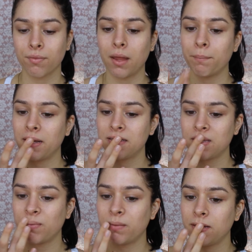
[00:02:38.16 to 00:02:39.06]
And by
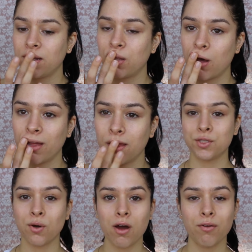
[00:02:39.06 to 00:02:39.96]
some, I mean a lot.
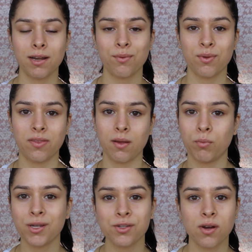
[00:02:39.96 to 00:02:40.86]
So already with the
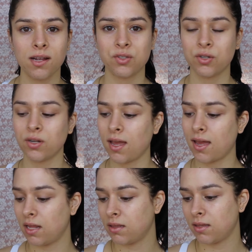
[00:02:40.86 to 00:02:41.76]
moisturizer
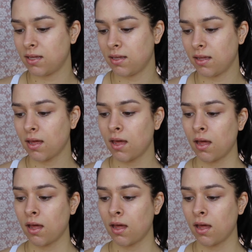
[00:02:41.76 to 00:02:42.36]
and the